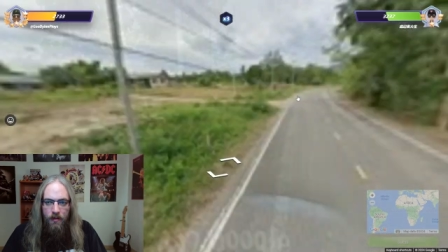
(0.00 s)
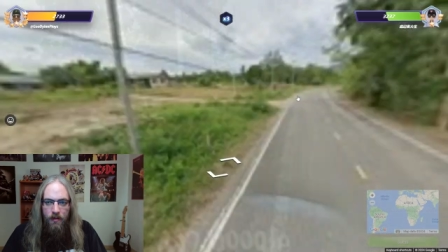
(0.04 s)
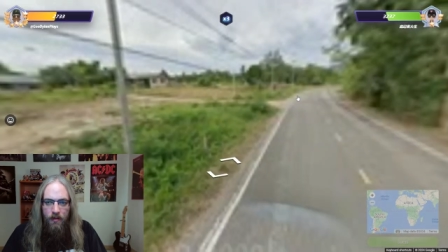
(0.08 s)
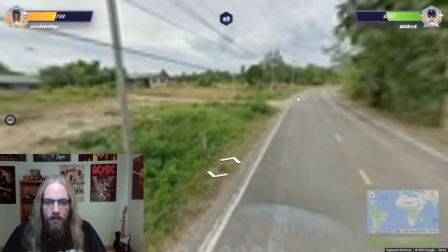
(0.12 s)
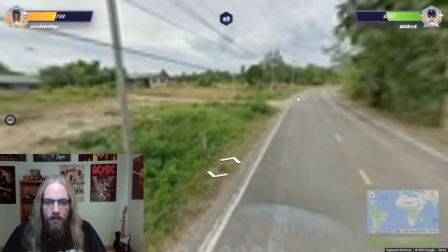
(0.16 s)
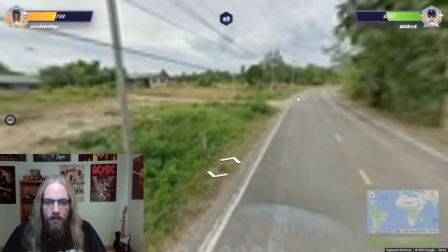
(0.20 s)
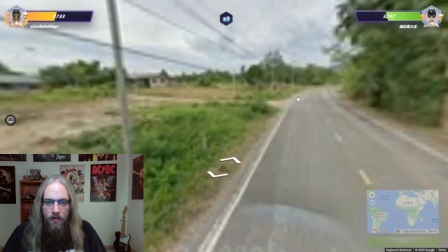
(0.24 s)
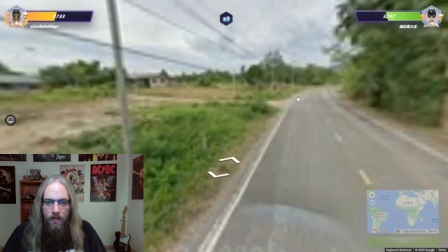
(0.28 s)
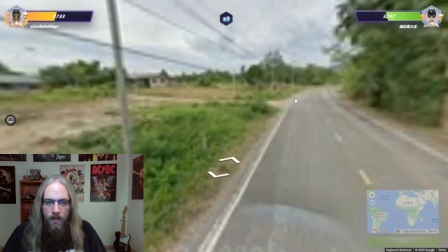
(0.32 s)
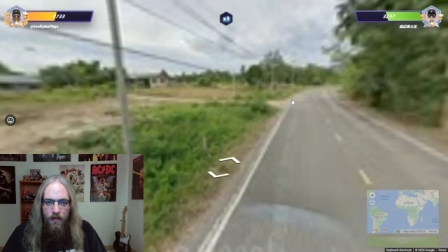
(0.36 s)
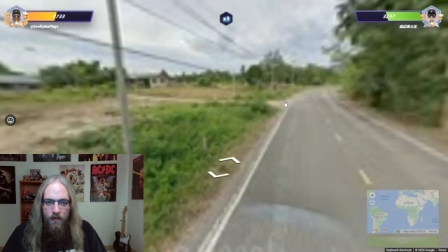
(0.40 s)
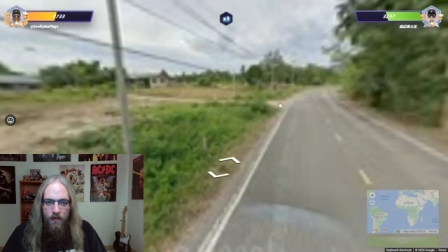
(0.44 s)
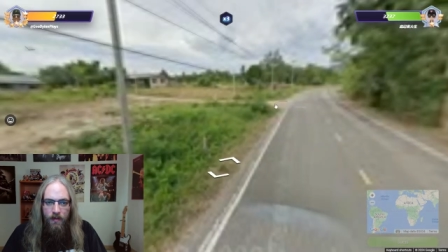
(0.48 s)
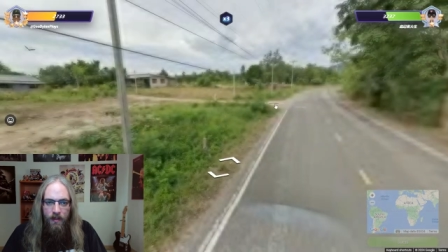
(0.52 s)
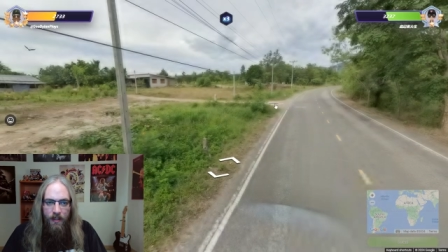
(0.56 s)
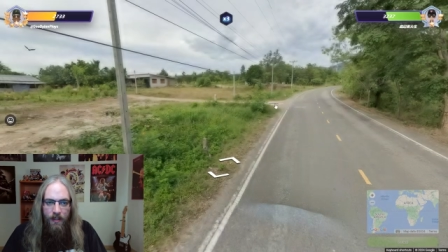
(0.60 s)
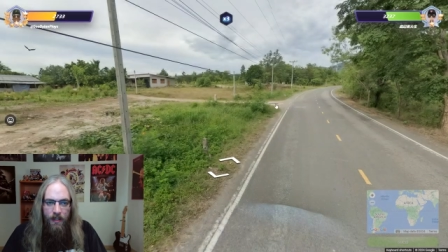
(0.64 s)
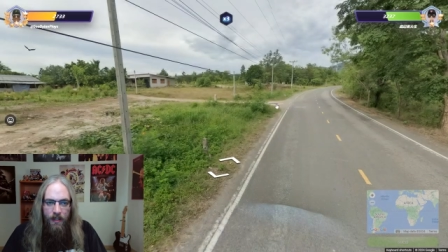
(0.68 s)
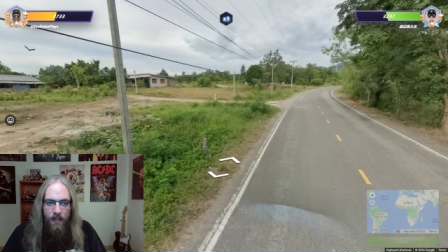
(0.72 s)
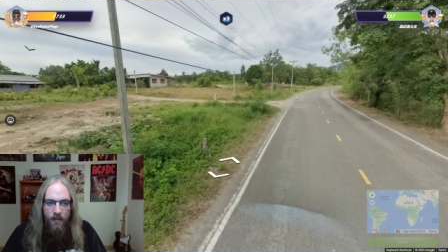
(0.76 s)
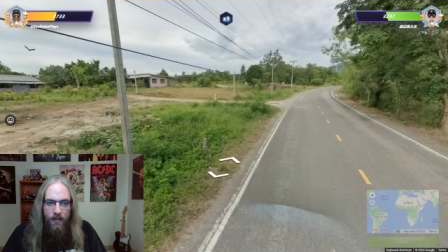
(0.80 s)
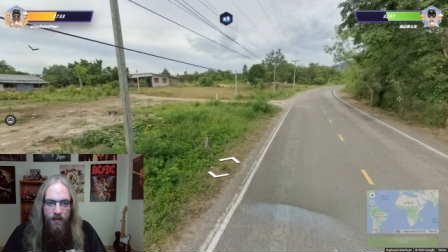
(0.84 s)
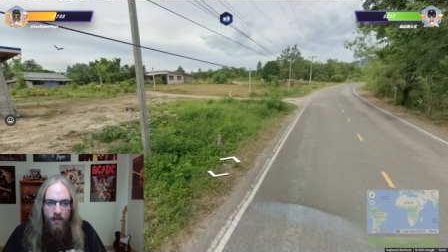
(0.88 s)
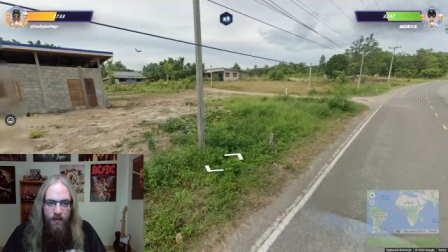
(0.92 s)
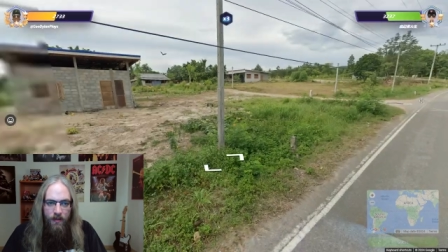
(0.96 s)
could be
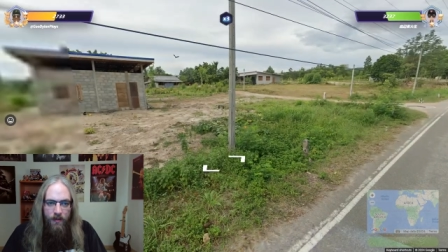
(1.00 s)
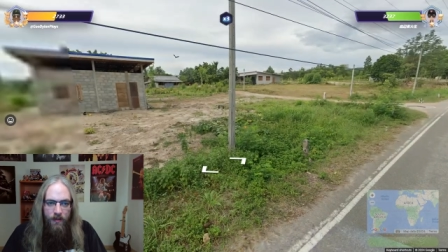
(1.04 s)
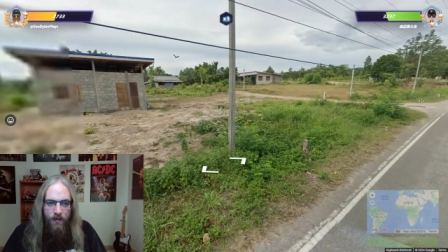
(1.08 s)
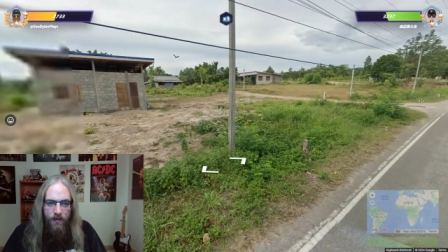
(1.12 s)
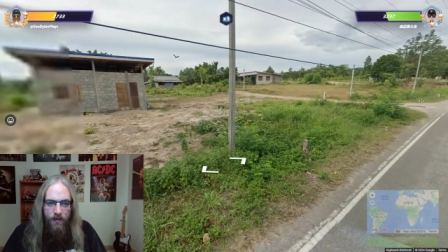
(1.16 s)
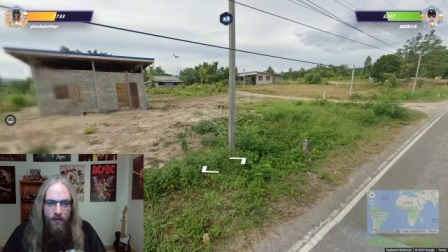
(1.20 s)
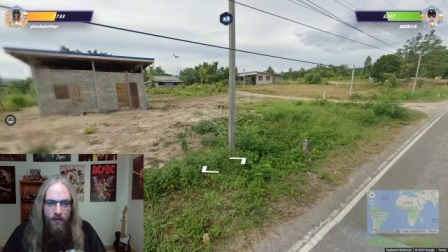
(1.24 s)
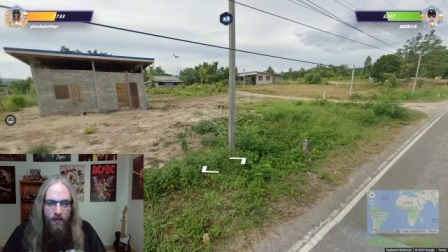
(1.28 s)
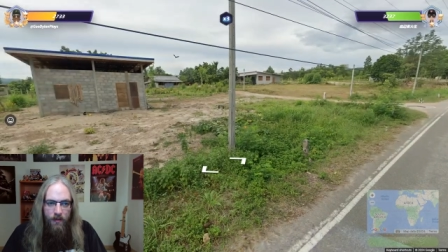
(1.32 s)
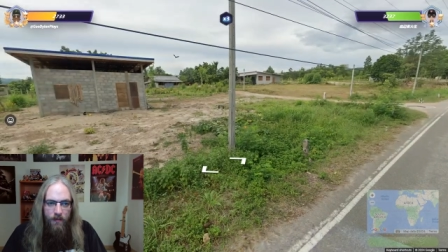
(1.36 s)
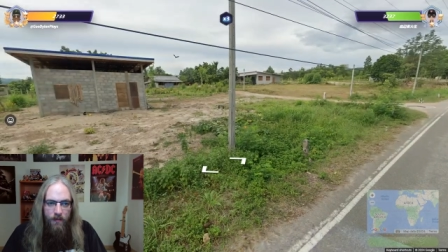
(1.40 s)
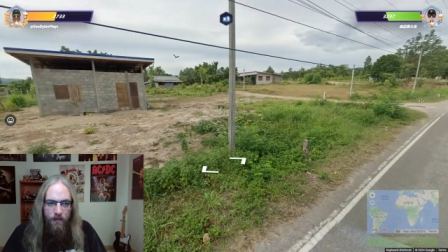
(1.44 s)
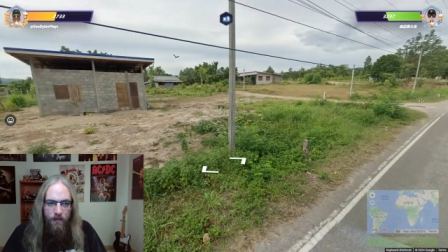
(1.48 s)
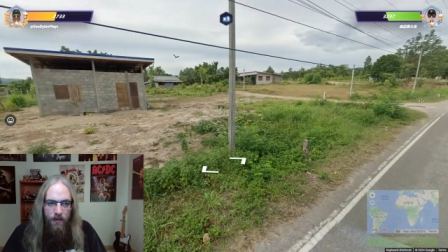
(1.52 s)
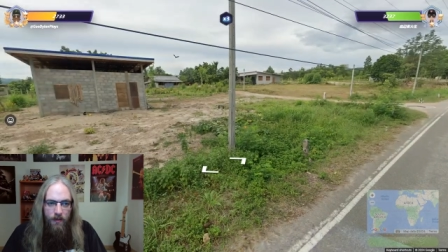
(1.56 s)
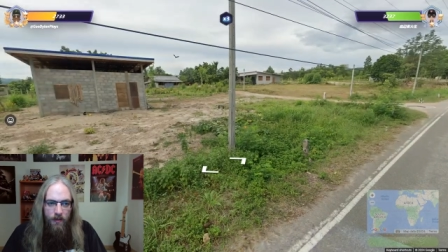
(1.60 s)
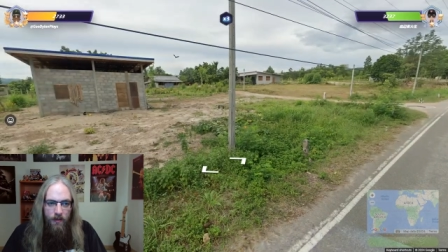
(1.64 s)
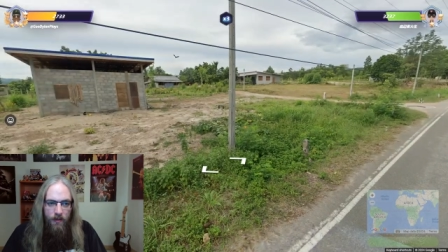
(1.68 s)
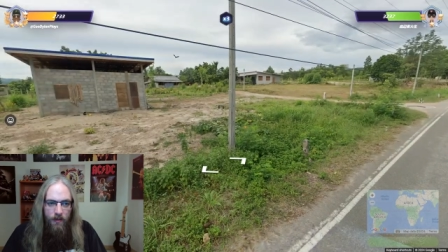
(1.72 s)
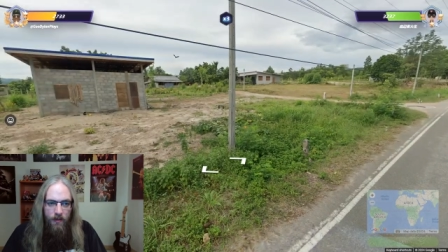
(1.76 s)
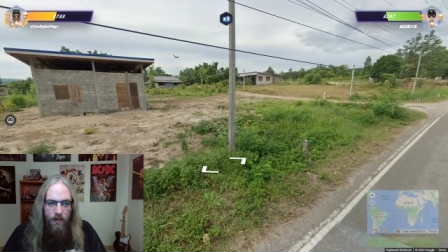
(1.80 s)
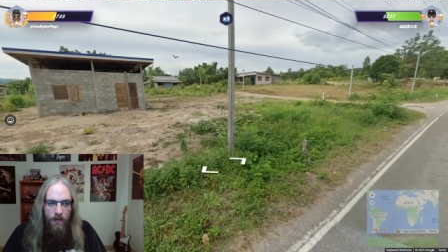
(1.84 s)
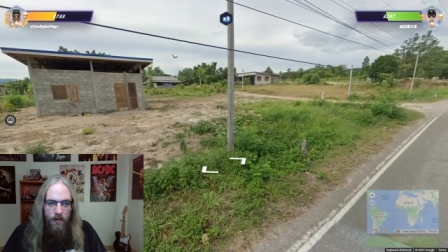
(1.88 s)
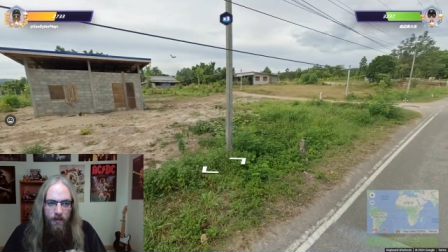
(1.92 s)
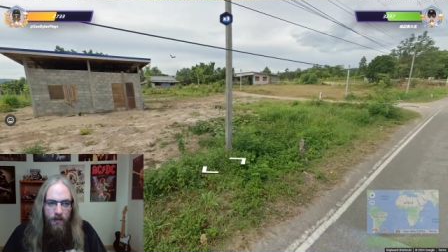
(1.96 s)
Malaysia or
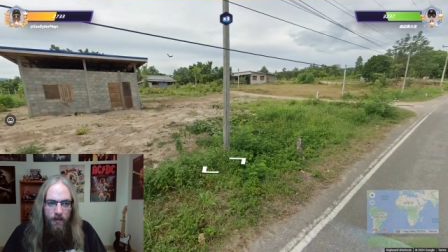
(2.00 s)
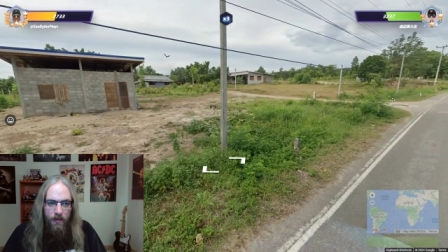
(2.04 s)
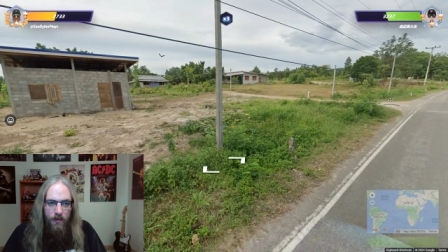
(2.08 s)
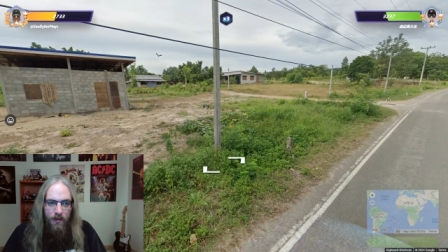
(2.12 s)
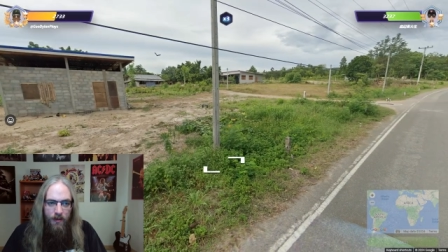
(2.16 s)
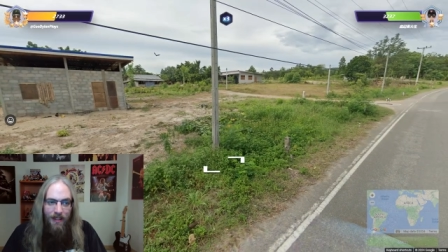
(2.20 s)
something.